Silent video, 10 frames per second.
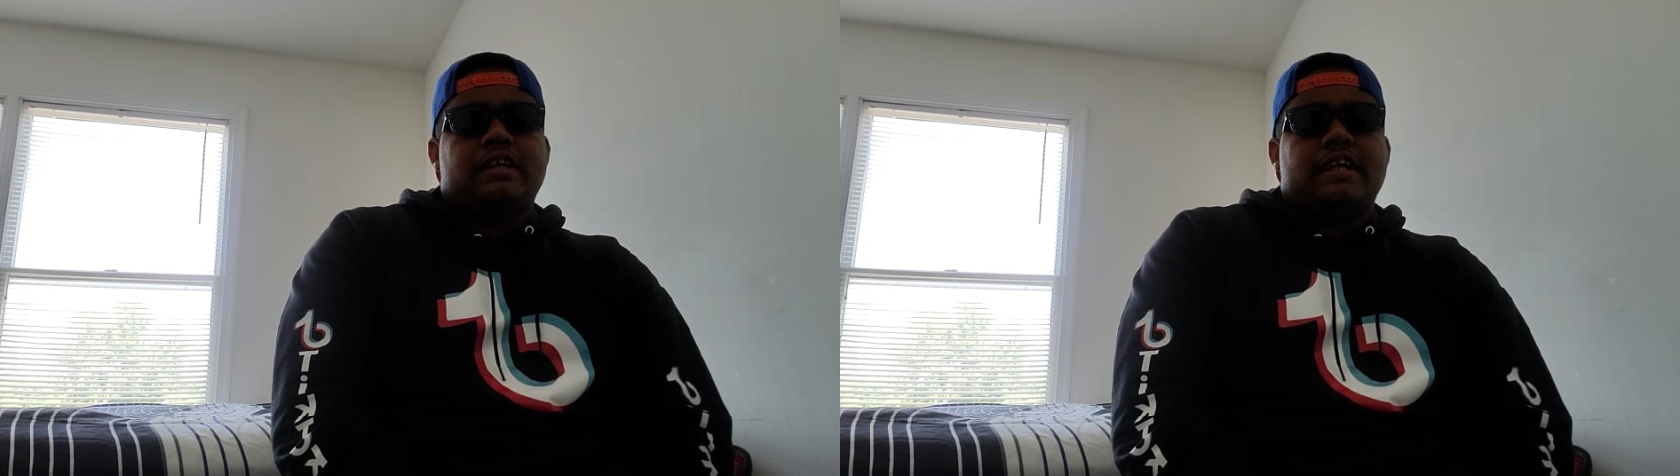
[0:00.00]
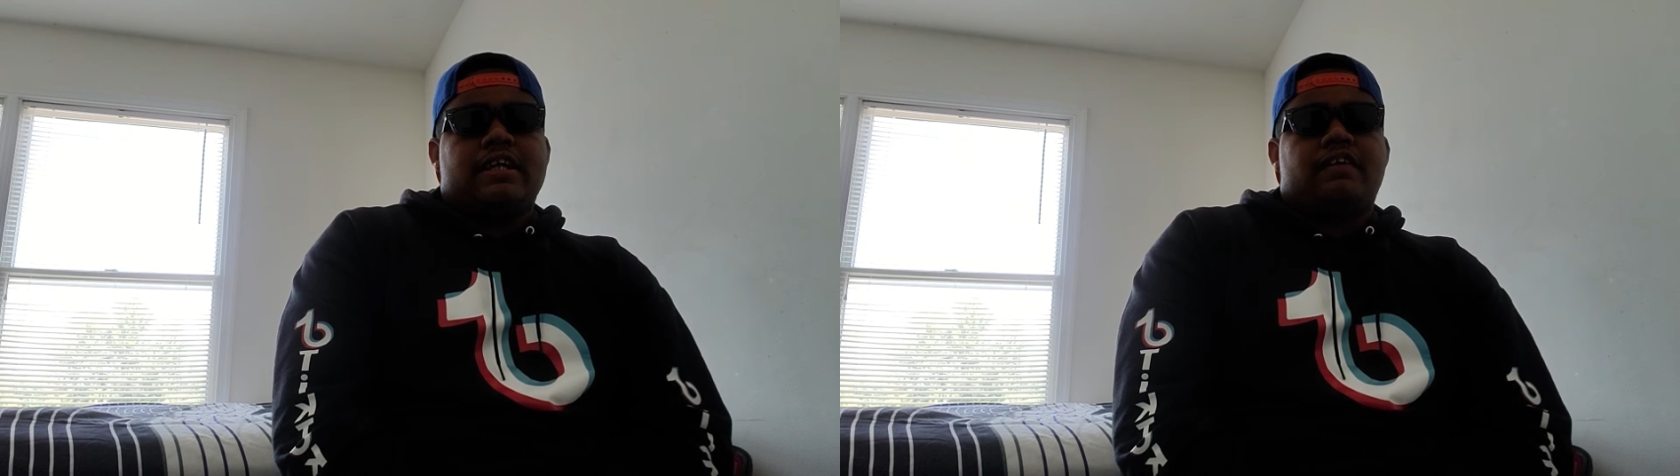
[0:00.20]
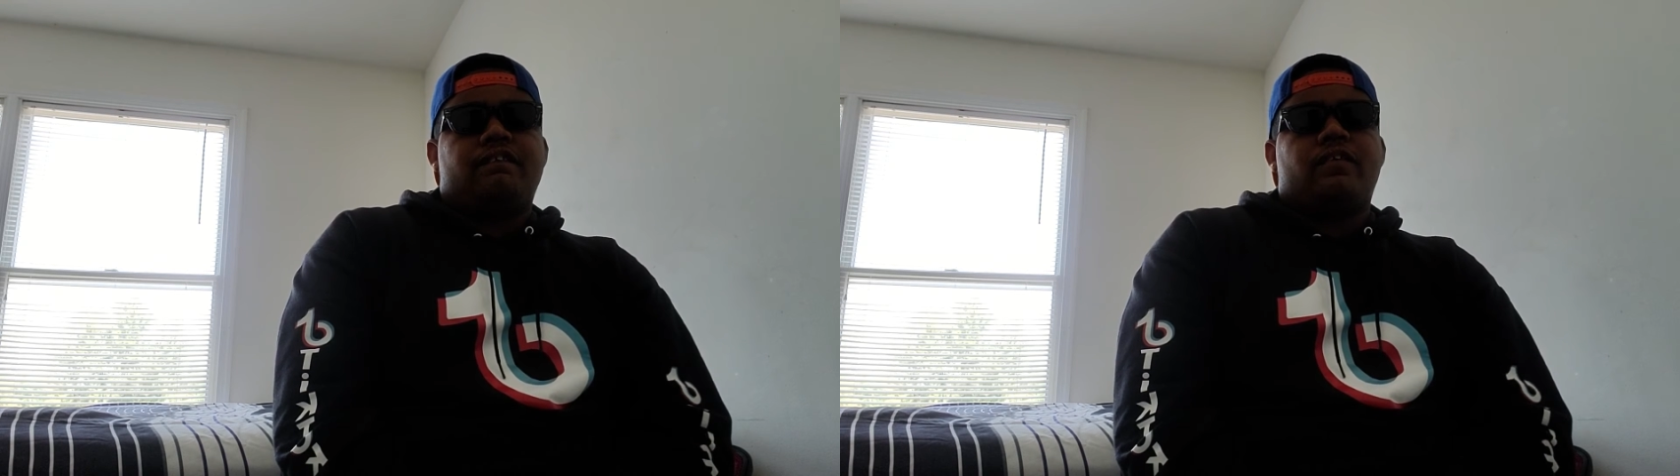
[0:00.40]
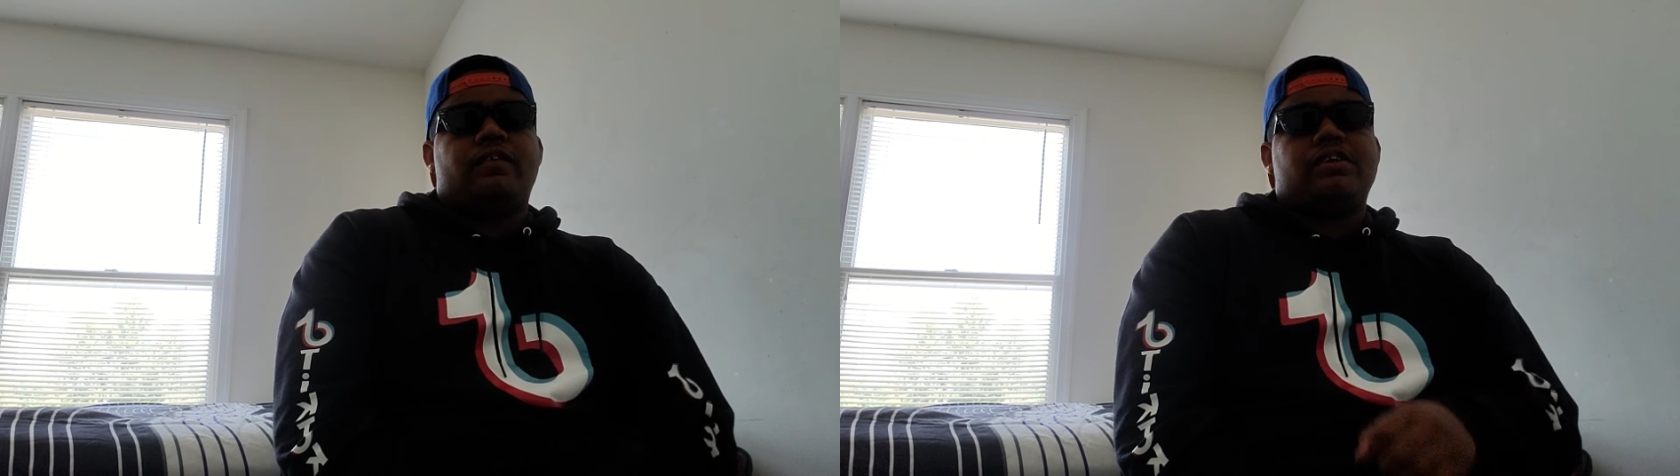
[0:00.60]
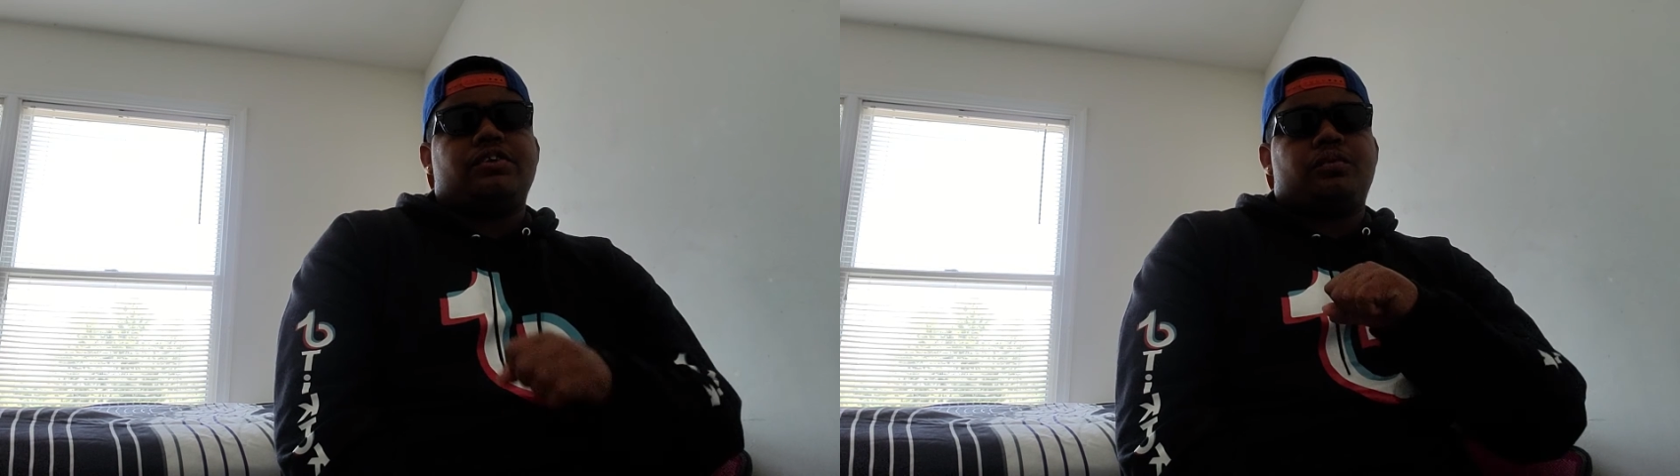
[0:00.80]
And I'm
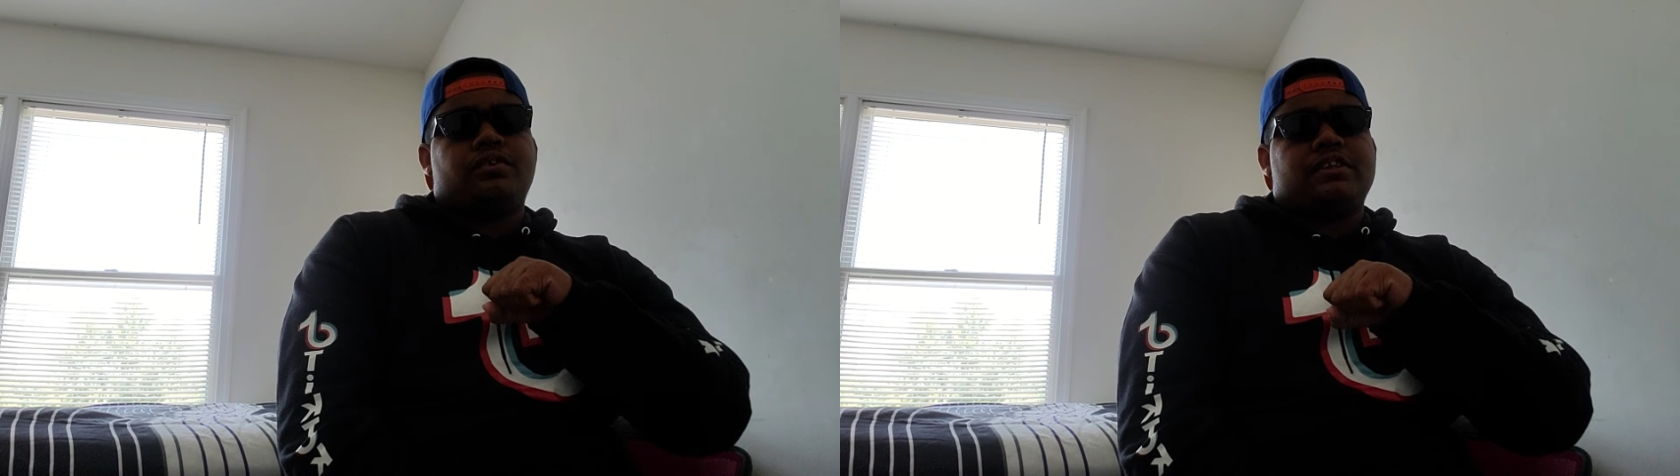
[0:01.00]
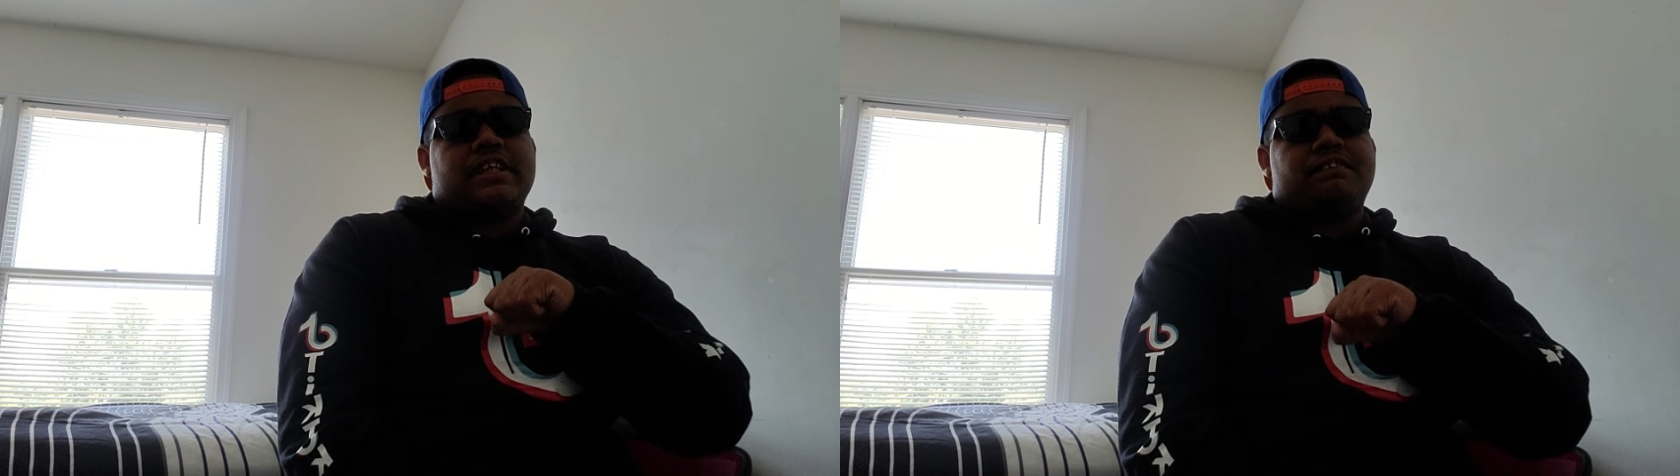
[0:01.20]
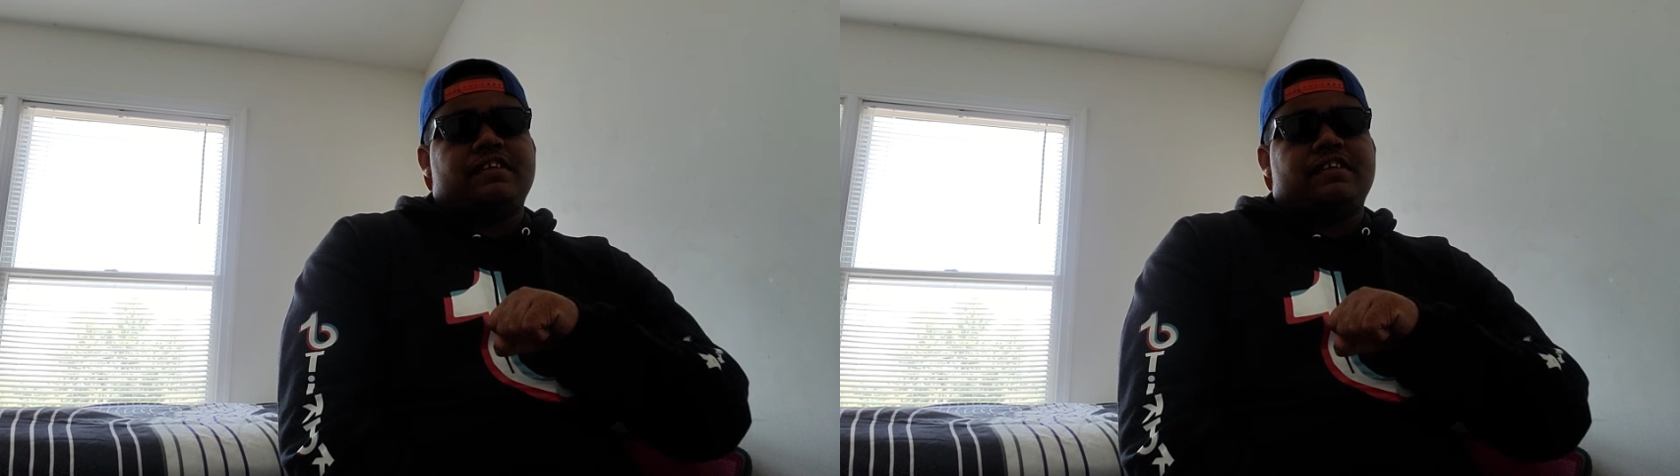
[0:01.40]
gonna do it the same